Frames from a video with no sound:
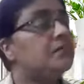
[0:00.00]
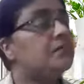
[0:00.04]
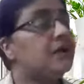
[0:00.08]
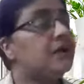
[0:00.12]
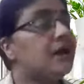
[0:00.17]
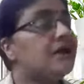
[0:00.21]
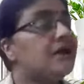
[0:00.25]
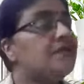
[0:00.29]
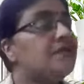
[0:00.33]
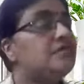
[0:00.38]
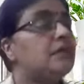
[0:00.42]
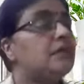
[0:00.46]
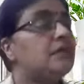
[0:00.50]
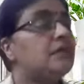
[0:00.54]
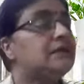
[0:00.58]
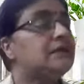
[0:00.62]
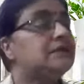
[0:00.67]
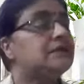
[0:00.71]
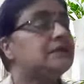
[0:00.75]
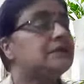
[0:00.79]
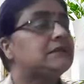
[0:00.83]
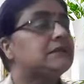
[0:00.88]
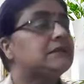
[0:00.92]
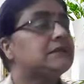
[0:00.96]
blood
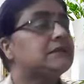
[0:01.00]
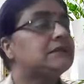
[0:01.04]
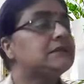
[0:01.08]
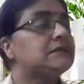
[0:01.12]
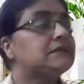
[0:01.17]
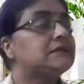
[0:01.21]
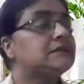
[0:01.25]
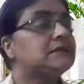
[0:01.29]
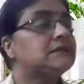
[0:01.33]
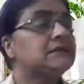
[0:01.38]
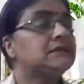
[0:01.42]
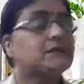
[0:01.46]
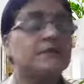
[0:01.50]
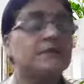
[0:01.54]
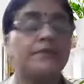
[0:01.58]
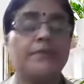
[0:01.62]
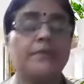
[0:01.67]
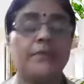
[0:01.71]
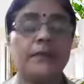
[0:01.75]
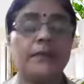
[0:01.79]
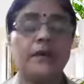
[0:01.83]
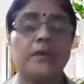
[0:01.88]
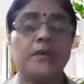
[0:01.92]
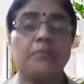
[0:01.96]
vessels,
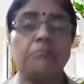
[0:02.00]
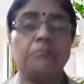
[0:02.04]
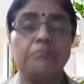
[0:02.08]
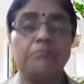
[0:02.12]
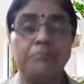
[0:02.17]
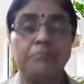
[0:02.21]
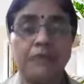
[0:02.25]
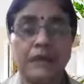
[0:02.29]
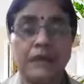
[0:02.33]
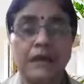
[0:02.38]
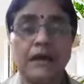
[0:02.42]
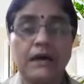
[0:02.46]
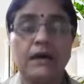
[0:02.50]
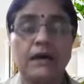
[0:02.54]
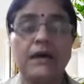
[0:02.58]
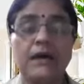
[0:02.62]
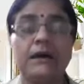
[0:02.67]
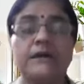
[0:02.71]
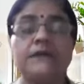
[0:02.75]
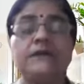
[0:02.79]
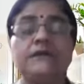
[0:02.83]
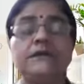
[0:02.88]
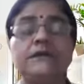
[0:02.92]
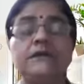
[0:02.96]

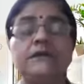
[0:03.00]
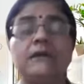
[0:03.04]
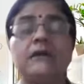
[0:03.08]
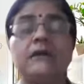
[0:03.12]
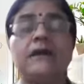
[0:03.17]
blood,